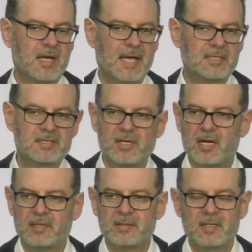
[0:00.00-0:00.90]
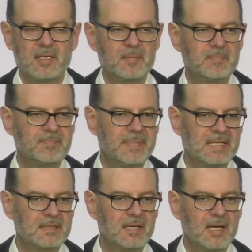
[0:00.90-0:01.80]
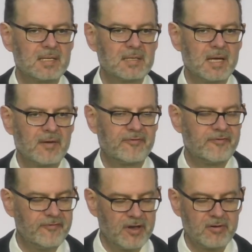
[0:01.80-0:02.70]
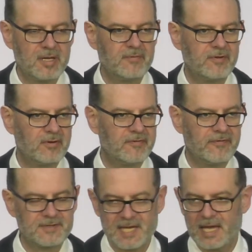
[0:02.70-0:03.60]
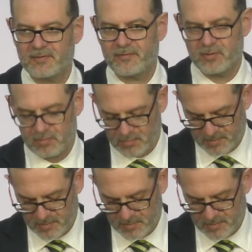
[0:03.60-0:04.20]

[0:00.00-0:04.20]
outside but a very, very scant few,